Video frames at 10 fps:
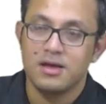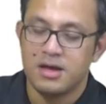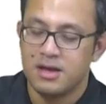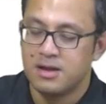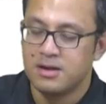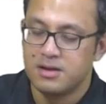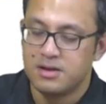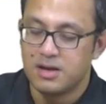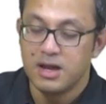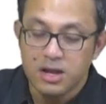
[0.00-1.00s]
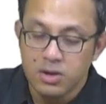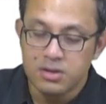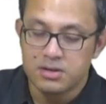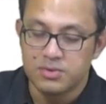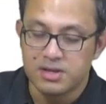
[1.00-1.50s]
And uh, I knew
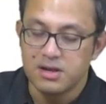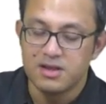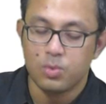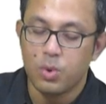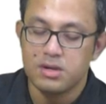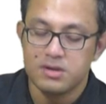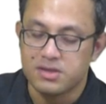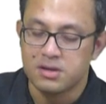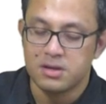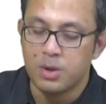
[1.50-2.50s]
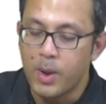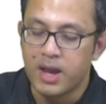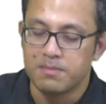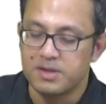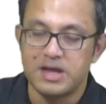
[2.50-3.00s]
that there was at least one listener
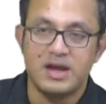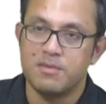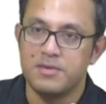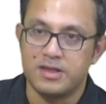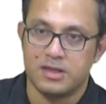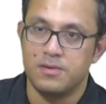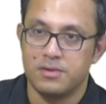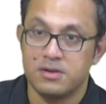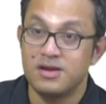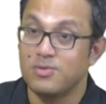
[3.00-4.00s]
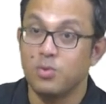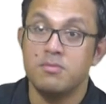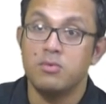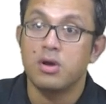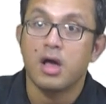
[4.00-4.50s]
awake besides myself, so at least
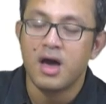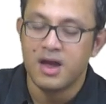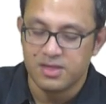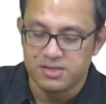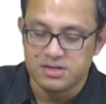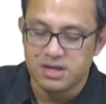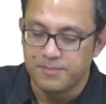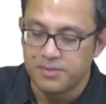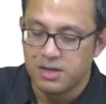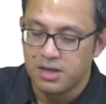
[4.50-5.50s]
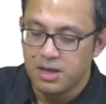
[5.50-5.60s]
one more guy is still up.